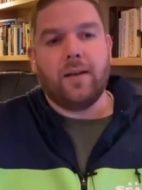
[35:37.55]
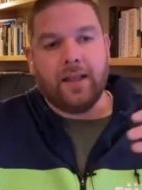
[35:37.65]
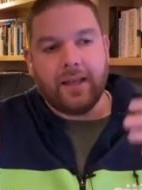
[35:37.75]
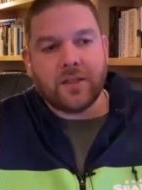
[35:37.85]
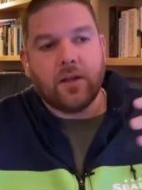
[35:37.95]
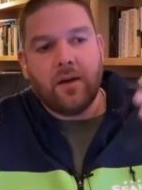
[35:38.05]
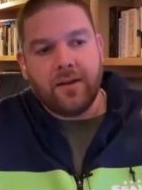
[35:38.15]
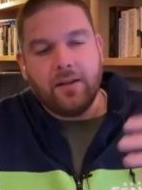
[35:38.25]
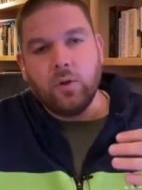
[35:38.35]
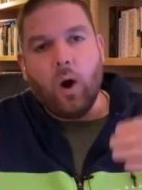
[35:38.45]
Like it's
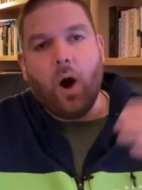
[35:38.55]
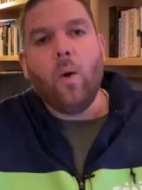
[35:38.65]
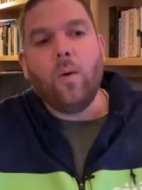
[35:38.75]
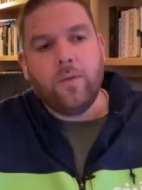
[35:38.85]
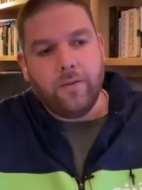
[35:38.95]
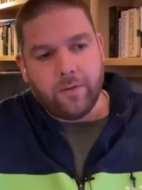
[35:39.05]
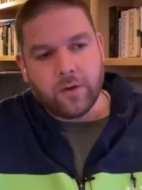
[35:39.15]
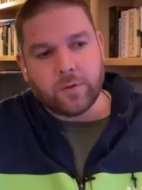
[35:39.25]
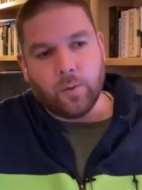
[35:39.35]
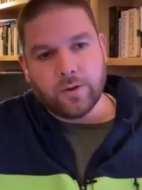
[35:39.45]
you owe the
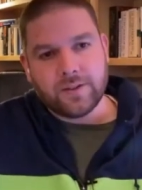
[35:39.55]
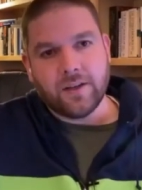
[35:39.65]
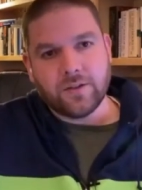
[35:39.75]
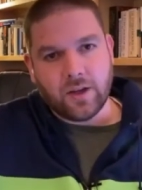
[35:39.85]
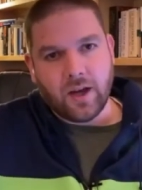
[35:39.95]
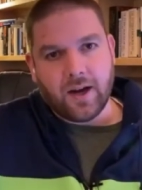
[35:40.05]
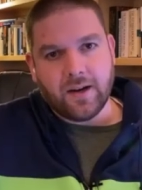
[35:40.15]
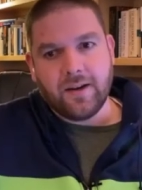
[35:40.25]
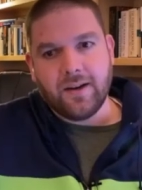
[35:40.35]
firstborn son to God.